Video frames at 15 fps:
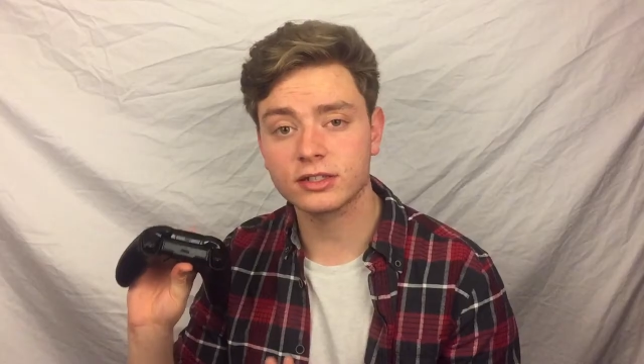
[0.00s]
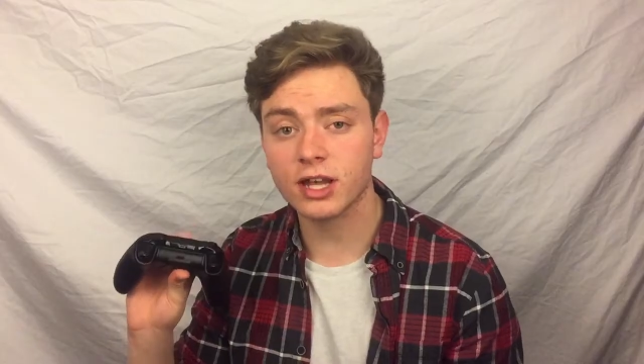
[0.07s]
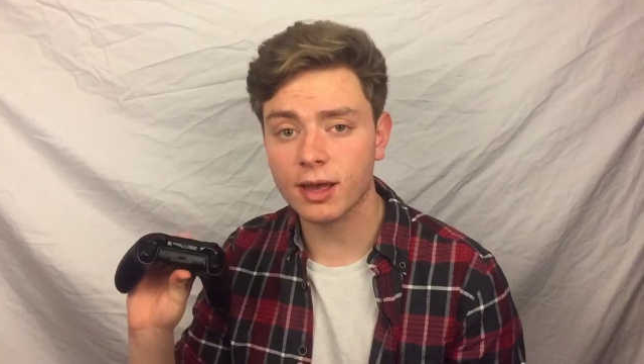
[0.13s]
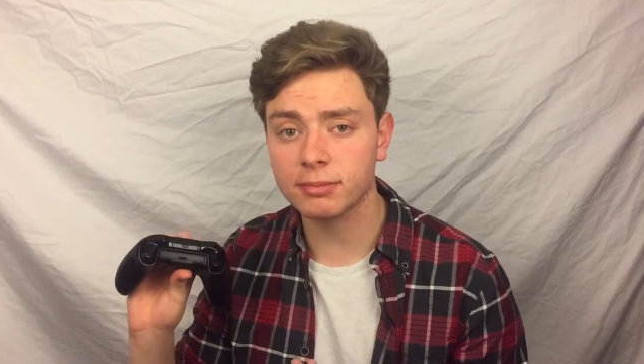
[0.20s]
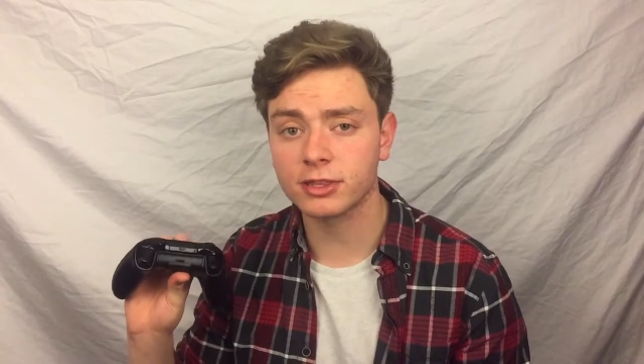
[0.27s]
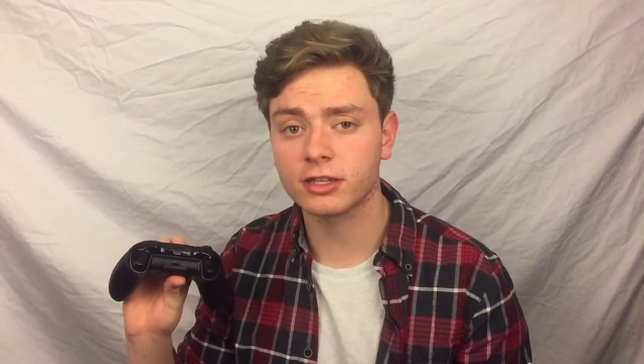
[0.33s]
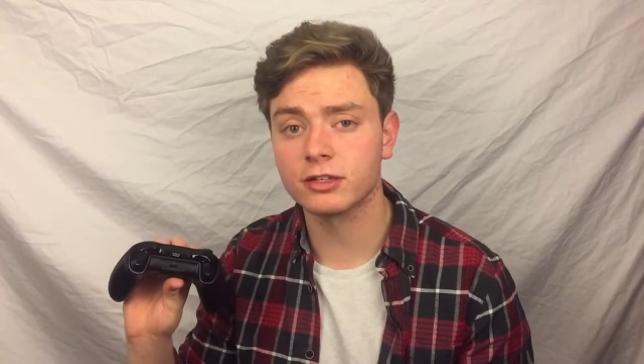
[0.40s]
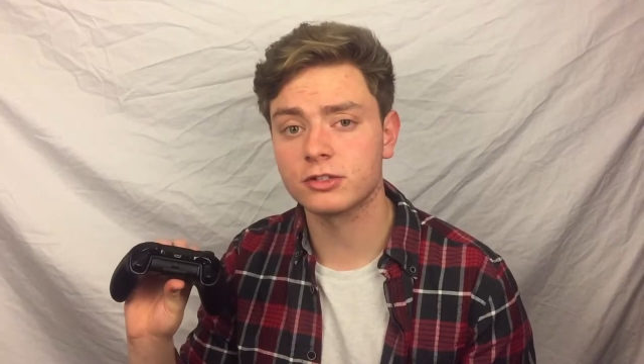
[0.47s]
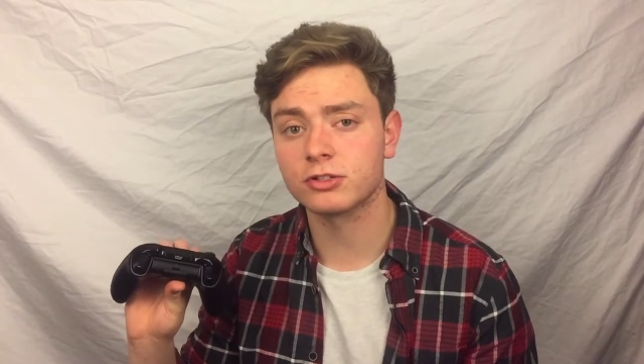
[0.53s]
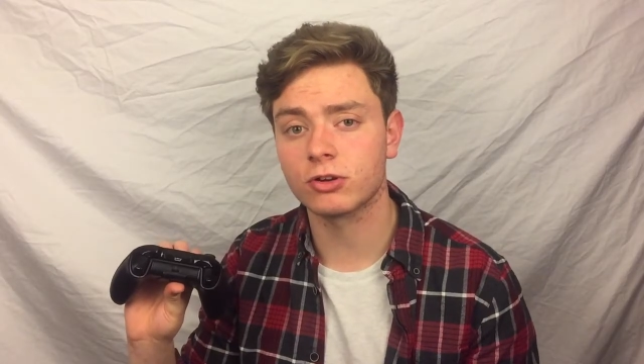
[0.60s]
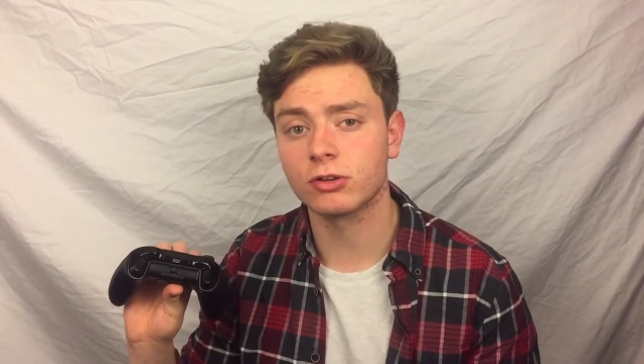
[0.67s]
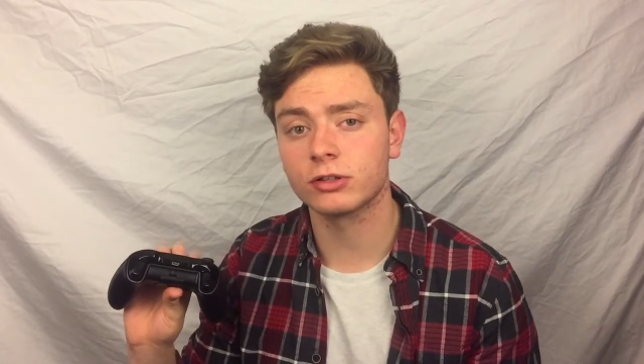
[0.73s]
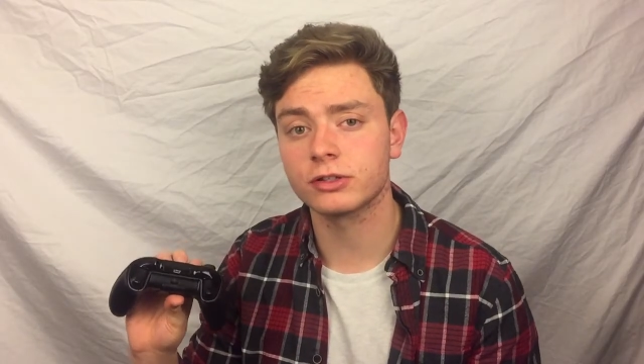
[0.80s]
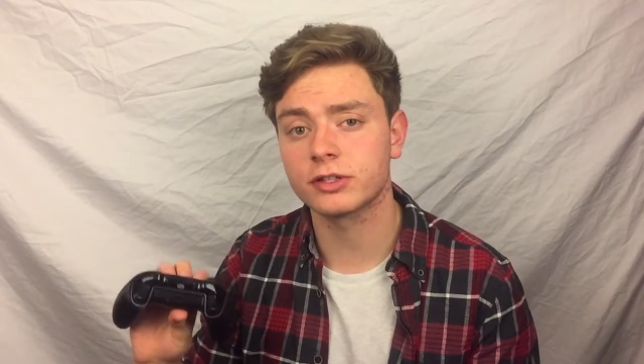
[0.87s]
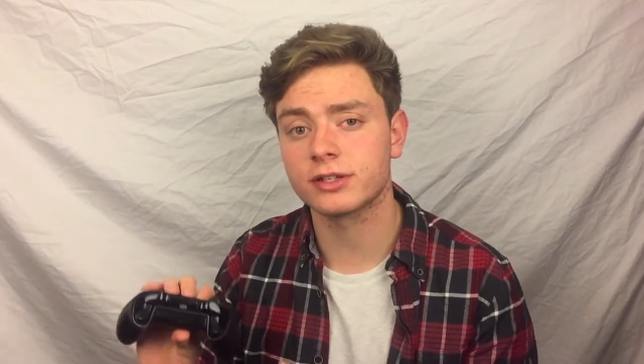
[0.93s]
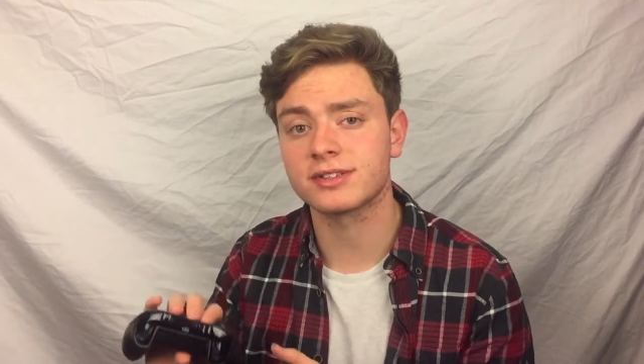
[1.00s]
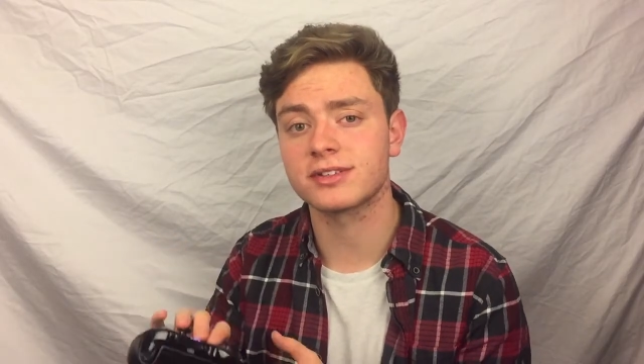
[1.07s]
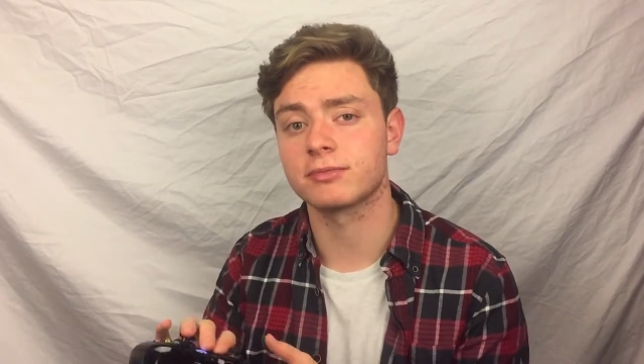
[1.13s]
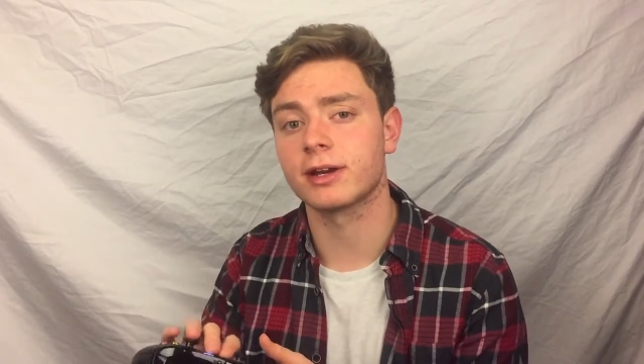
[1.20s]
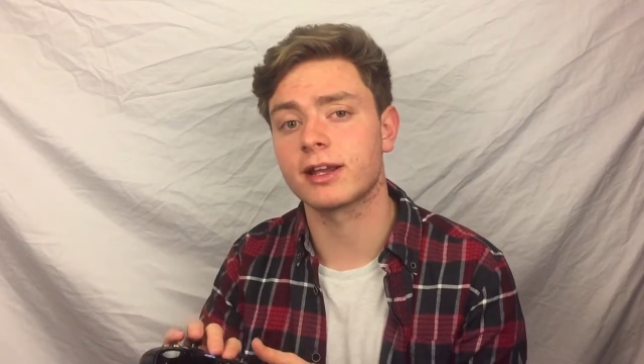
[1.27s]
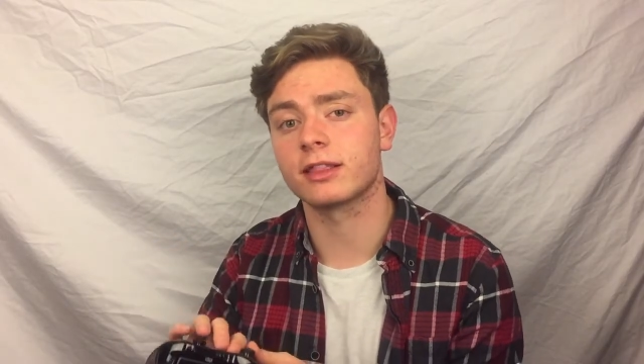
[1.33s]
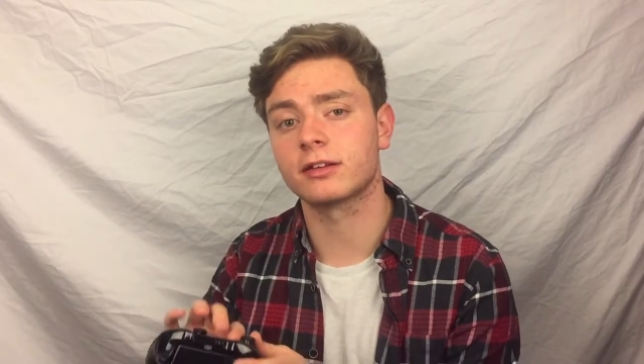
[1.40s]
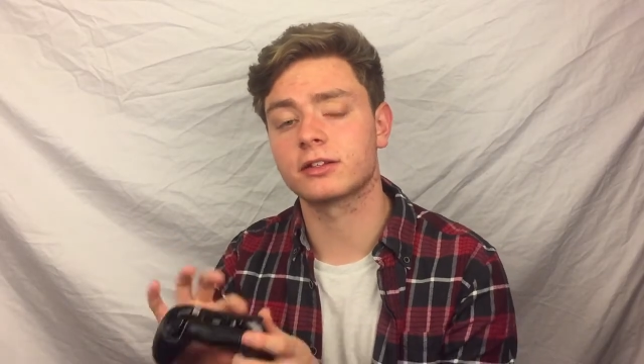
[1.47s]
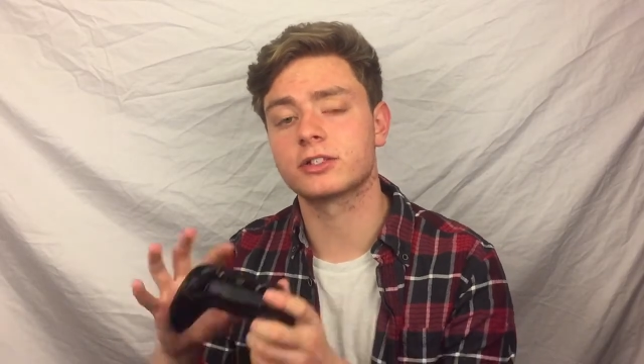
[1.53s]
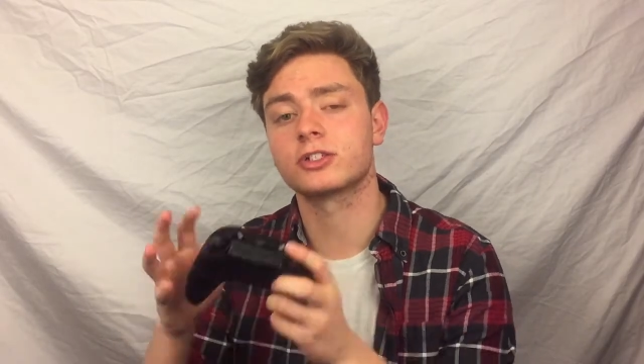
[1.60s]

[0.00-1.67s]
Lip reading: top of the controller, there's your regular